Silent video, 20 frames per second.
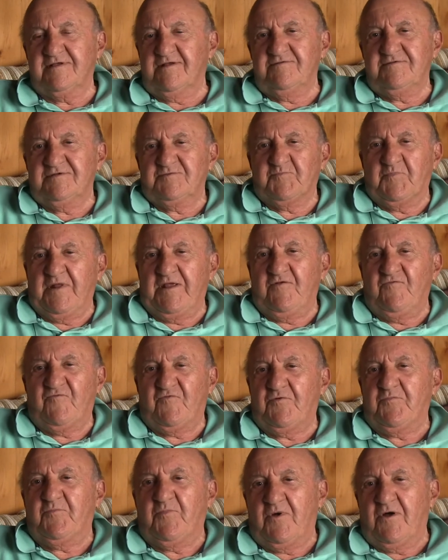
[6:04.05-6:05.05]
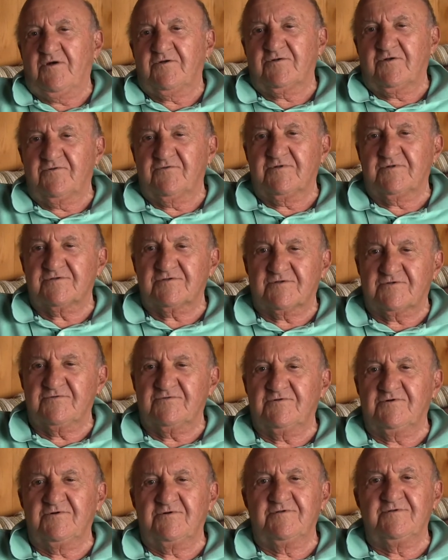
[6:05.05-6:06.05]
I was just playing football, going to
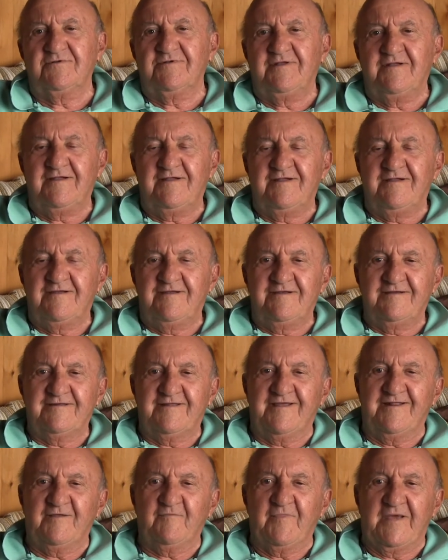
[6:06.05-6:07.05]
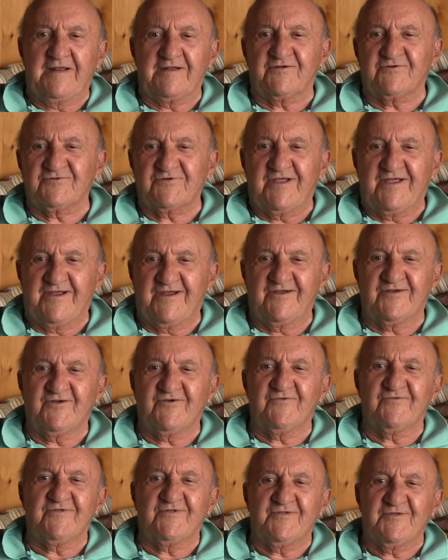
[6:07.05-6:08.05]
school, getting medical care,
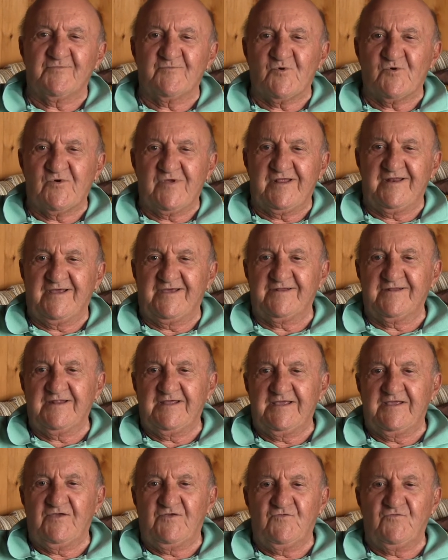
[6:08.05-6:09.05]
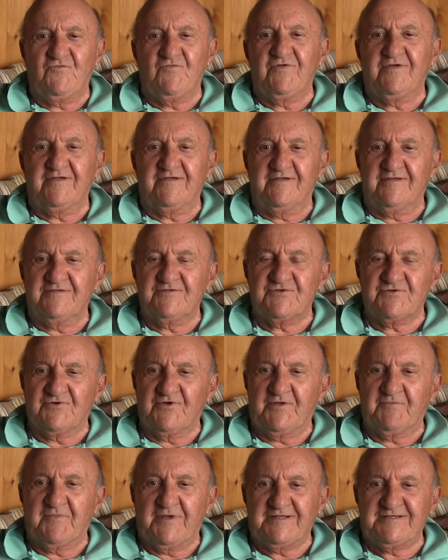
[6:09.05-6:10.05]
going to Des Moines on leave,
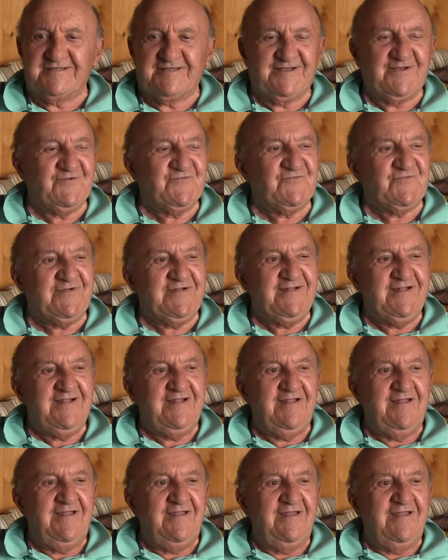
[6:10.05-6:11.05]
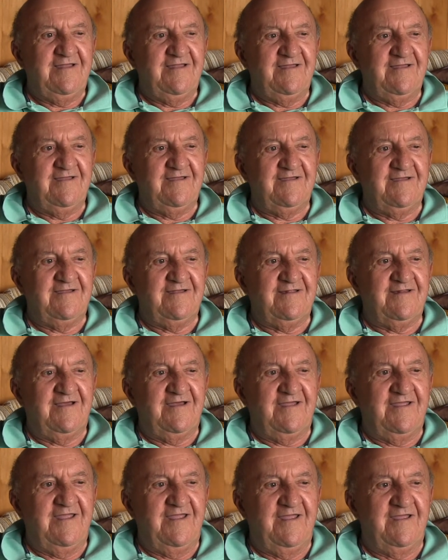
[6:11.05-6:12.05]
enjoying myself. And
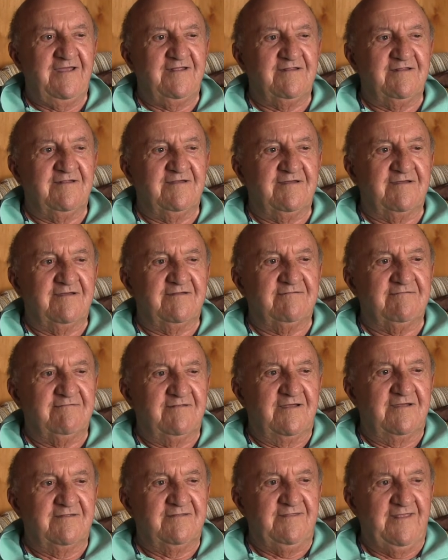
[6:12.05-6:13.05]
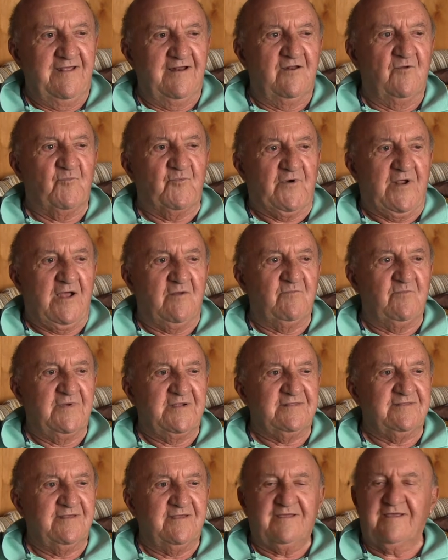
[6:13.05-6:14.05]
I had a, a dental problem.
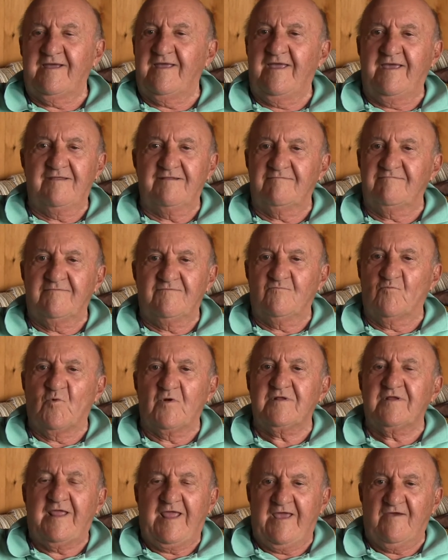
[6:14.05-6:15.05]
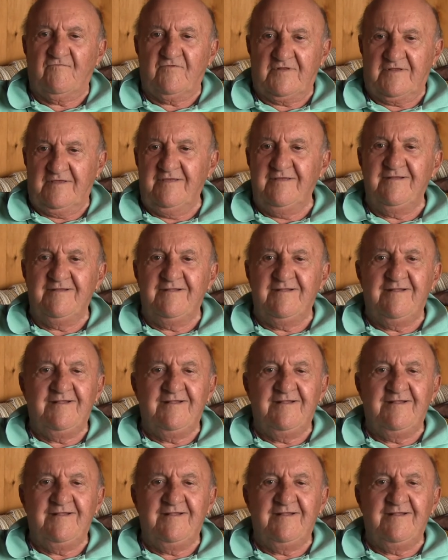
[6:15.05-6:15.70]
I think I had one cavity.